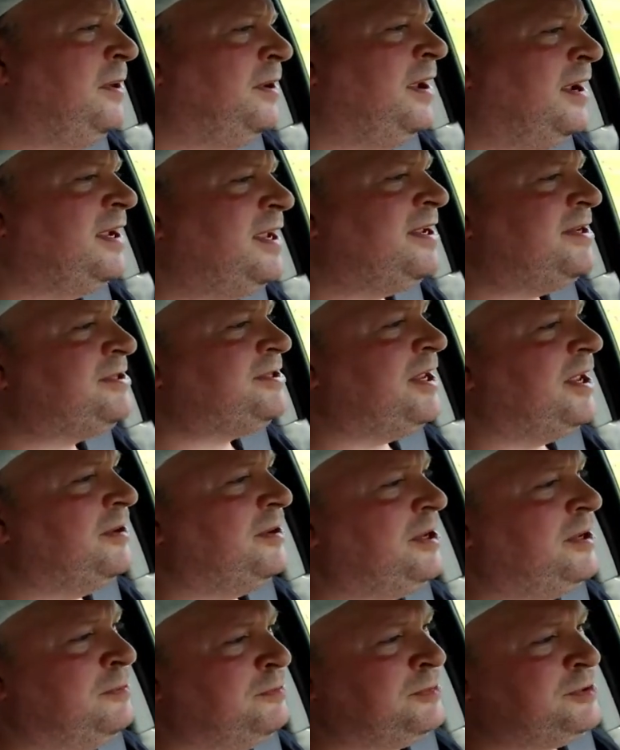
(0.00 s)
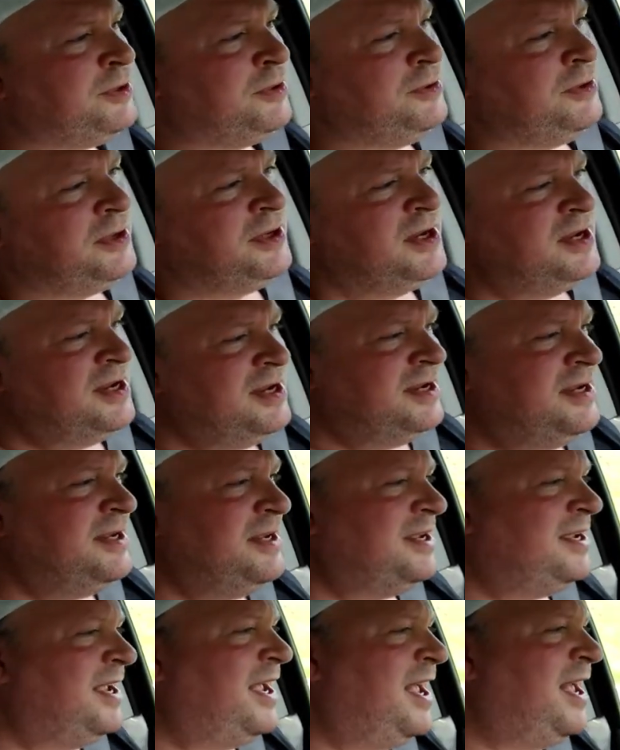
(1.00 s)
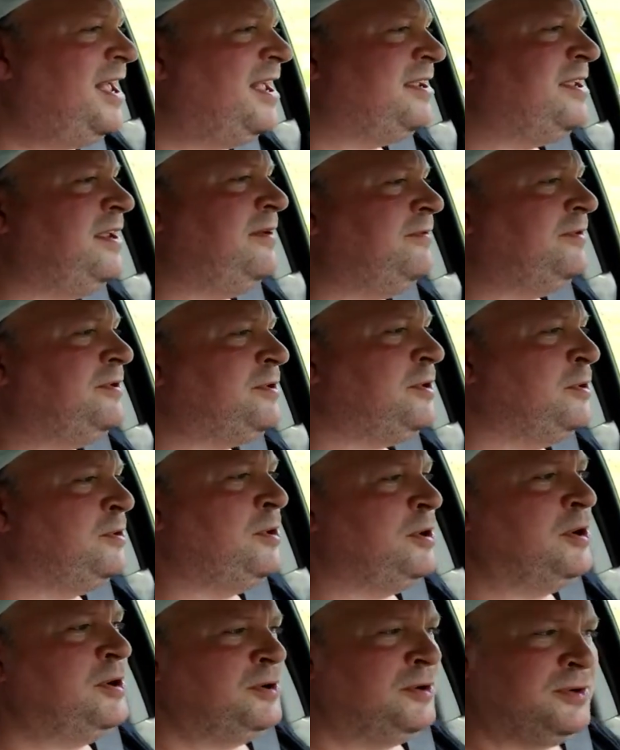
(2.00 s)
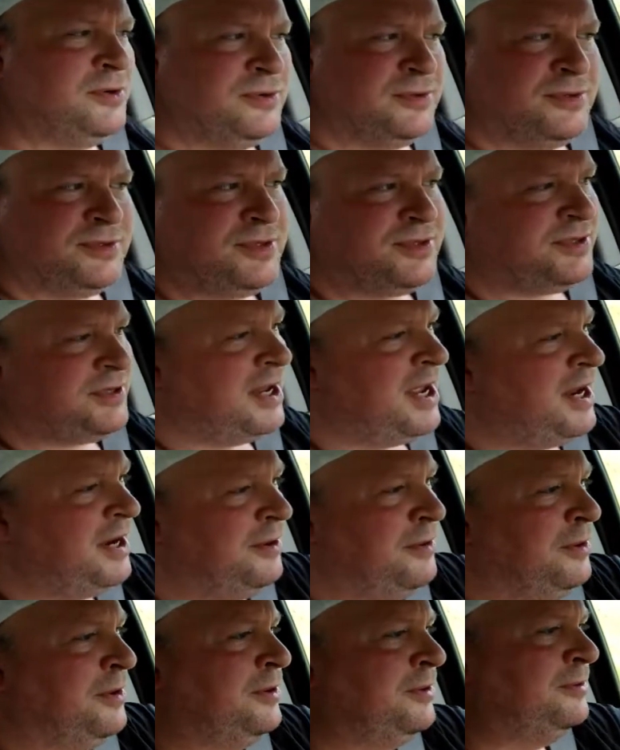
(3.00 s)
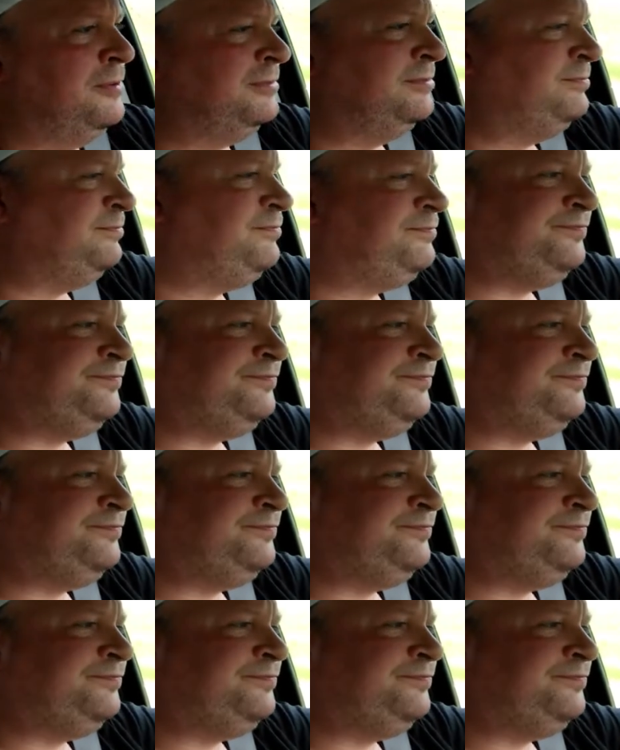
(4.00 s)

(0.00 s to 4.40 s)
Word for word: I guess I'll give them two. I give it two years. I don't know.